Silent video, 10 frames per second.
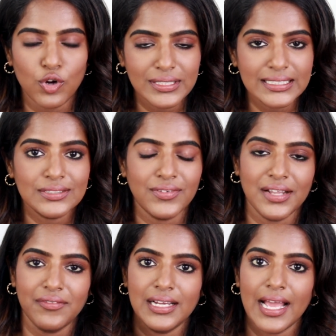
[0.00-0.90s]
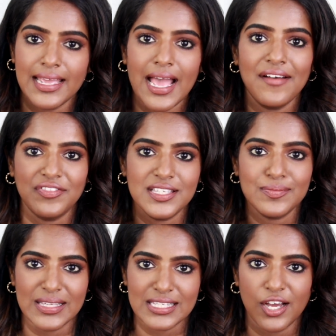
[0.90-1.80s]
falsies whenever I have this
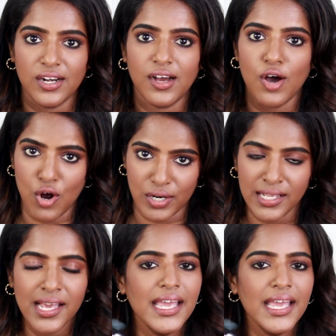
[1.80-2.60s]
mascara on.